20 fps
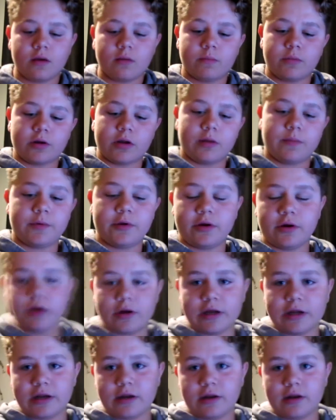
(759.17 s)
But I'm here
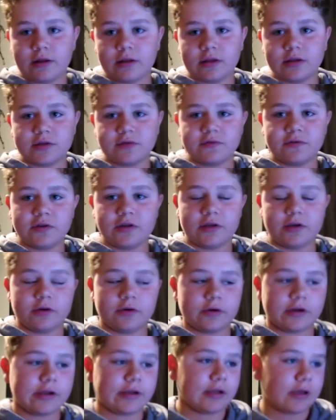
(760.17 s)
editing this video
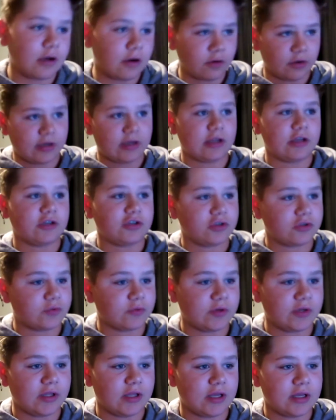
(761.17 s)
right now, and I just
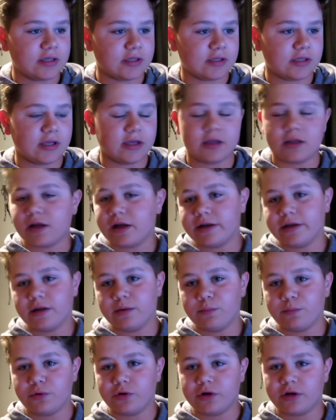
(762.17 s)
realized that I
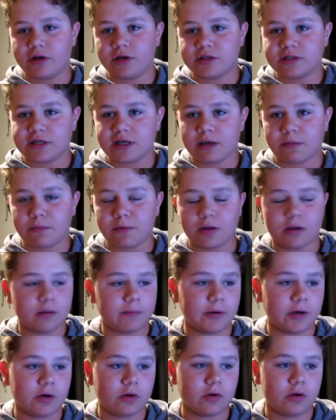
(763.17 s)
didn't put in a segment
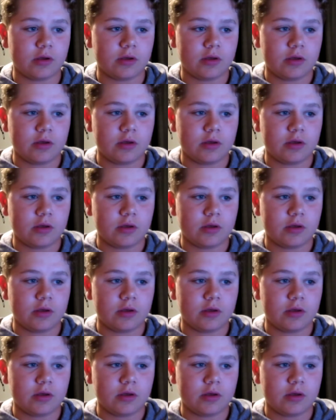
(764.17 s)
about